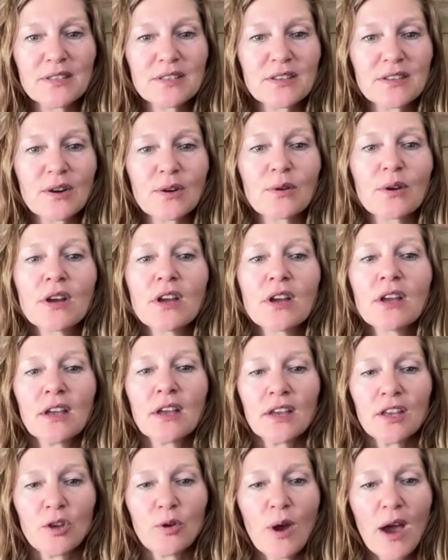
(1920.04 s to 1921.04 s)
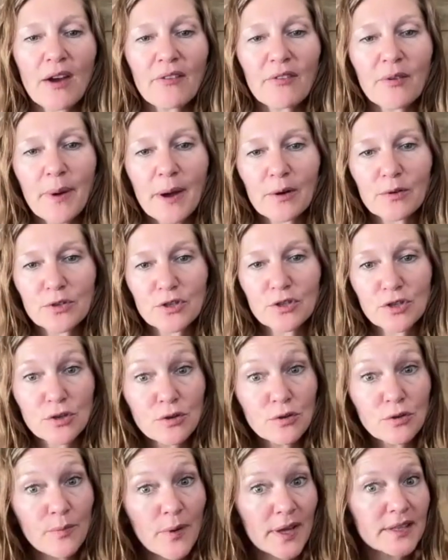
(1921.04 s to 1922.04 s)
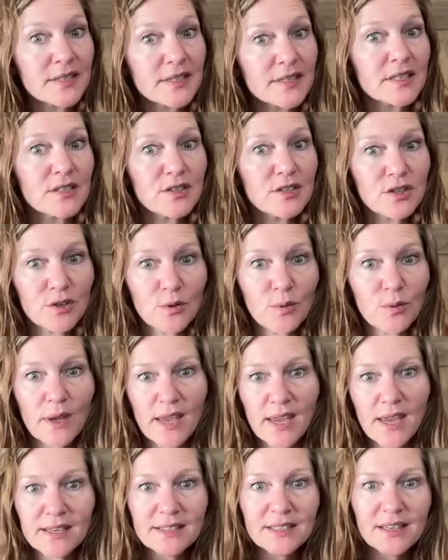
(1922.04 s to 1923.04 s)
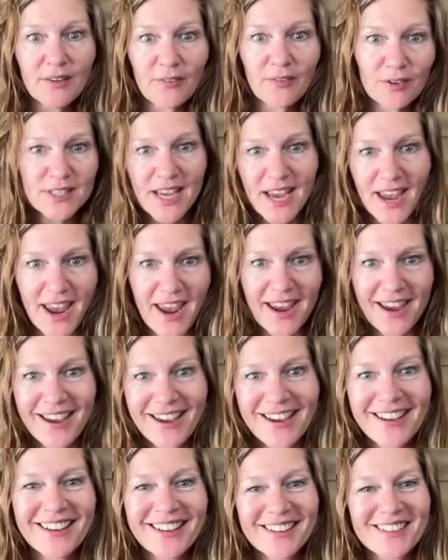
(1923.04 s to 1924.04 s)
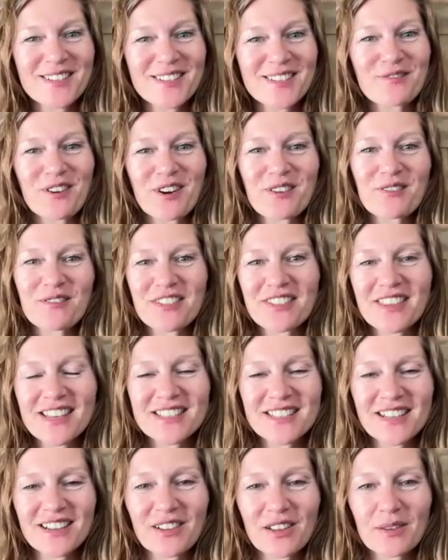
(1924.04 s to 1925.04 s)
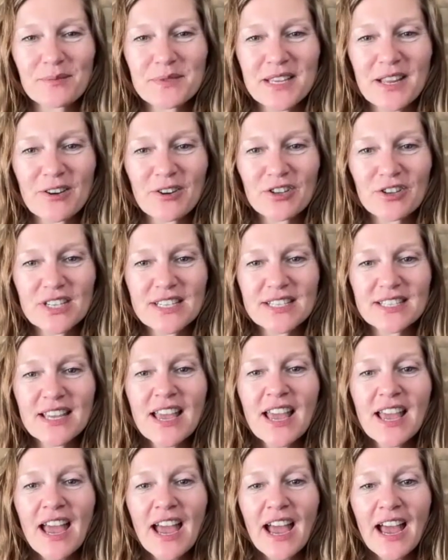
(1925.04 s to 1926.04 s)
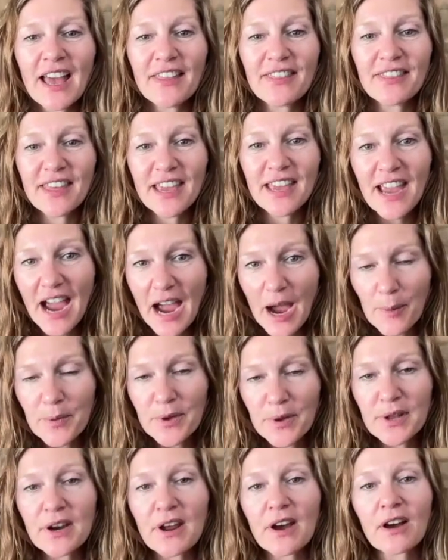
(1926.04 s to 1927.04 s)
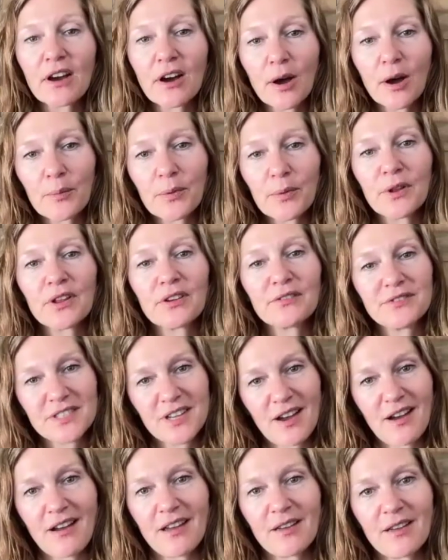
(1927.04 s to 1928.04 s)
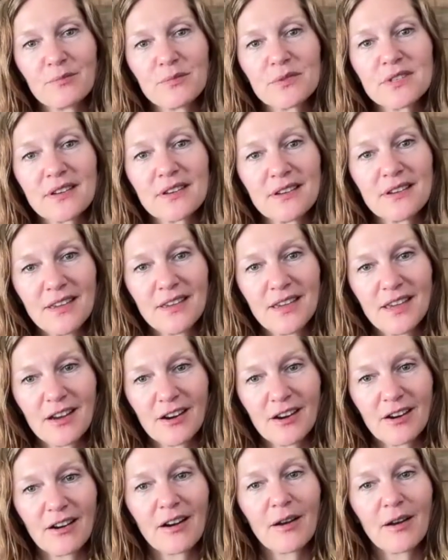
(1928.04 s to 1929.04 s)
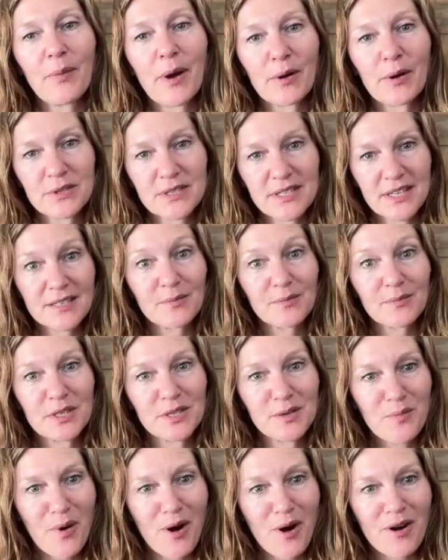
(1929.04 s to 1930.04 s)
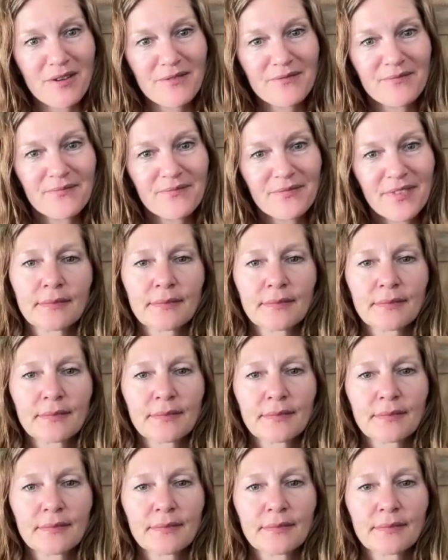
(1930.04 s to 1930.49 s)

And so you have about 2 months and 2 weeks, give or take, to work with these eclipse energies. And they happen a couple of times a year, about 6 months apart.